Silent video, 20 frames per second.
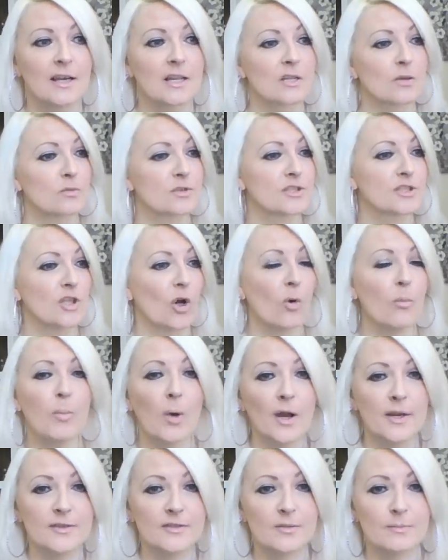There was no
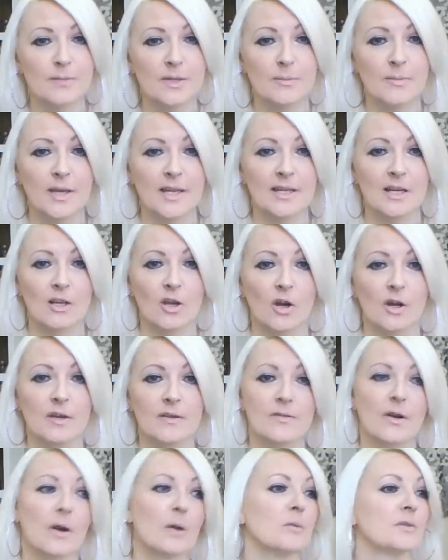point in me being
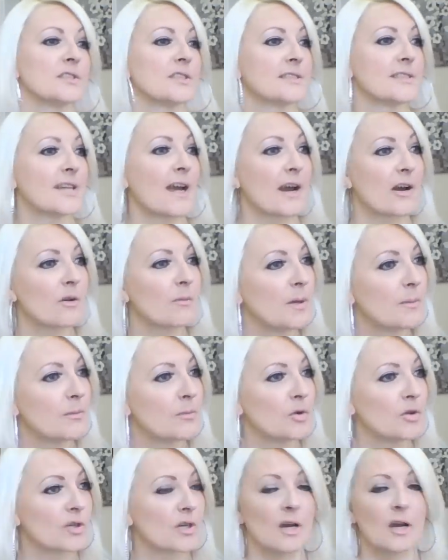alive. I was a terrible
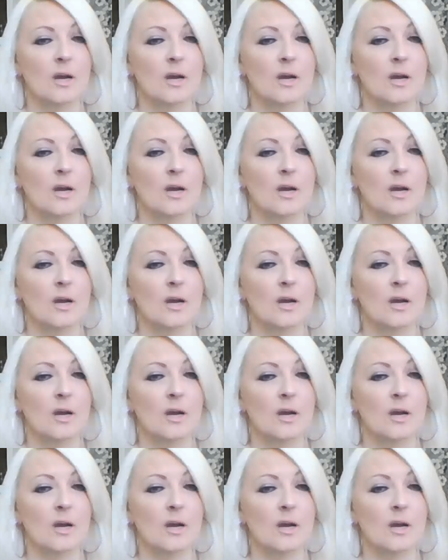mother.